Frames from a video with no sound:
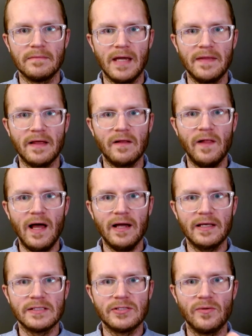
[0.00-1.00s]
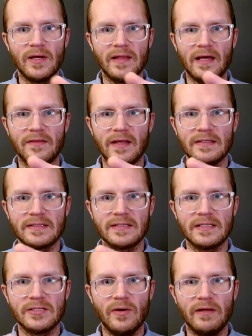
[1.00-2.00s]
And the clock is going like this.
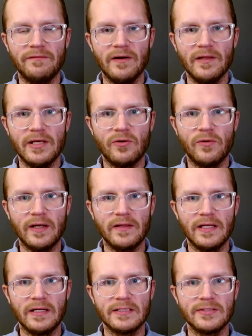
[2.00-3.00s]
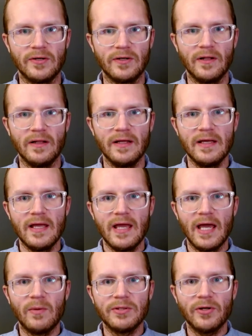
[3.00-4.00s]
It's going fairly quickly in a circle.
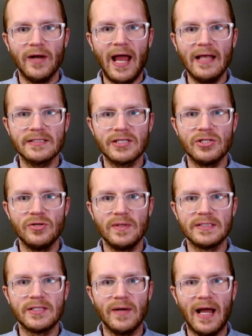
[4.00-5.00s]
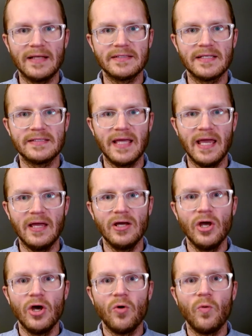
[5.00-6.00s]
And what they're asked to do is they're asked to say,
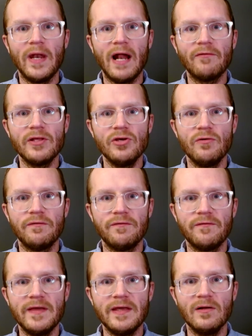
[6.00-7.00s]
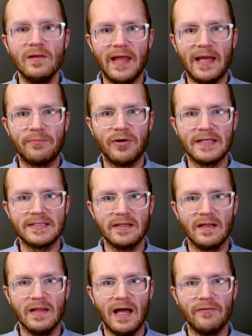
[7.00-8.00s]
whenever you feel like pressing
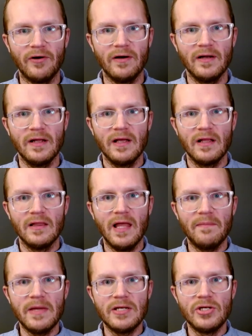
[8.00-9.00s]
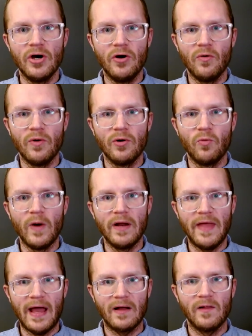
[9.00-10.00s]
the lever, let me know where
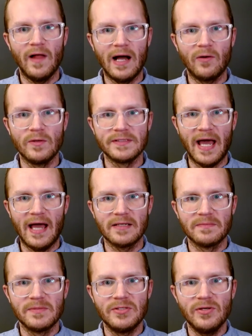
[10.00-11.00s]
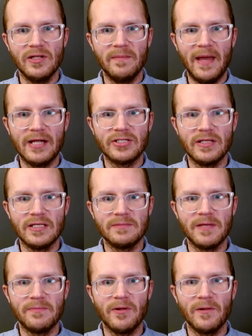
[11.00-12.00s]
that clock was at. So you can imagine these
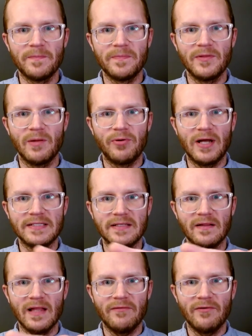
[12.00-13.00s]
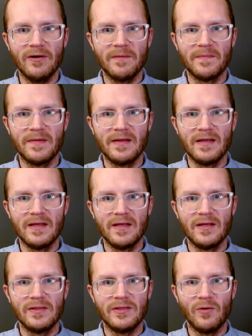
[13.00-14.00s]
people. They're pressing the lever,
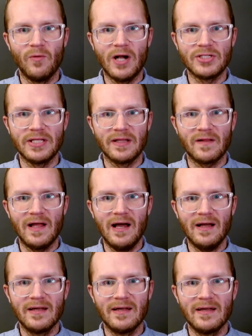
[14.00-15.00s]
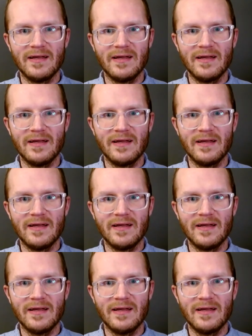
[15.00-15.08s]
they're watching the clock.